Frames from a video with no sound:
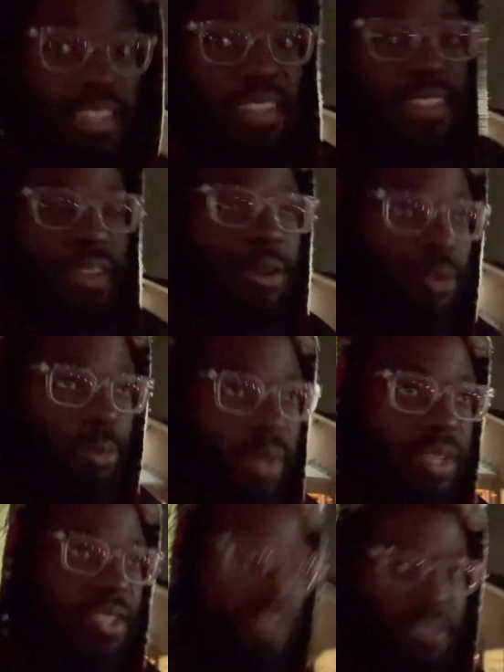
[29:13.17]
the cold
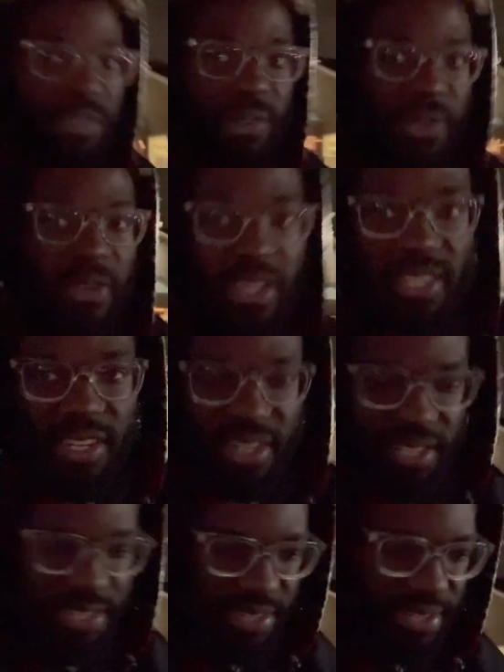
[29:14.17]
plunge is gonna feel great.
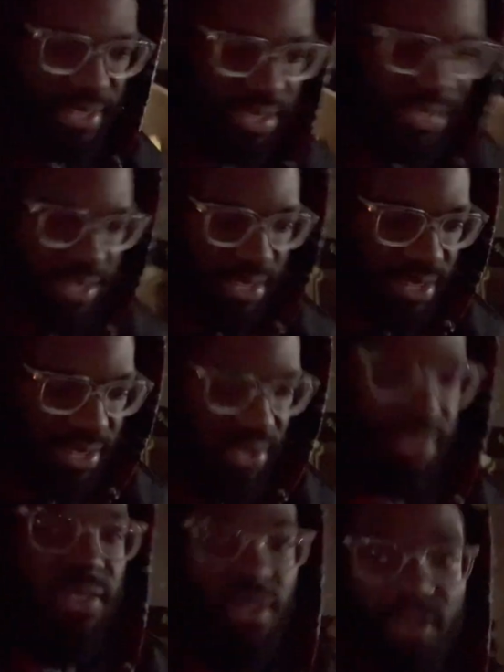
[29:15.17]
So
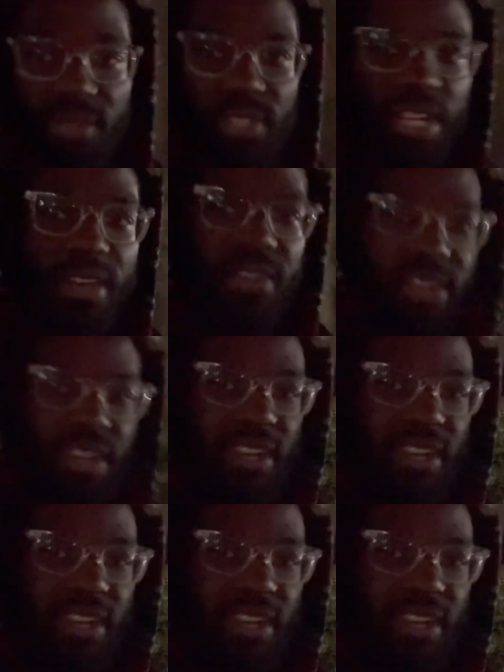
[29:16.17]
is the cold shower.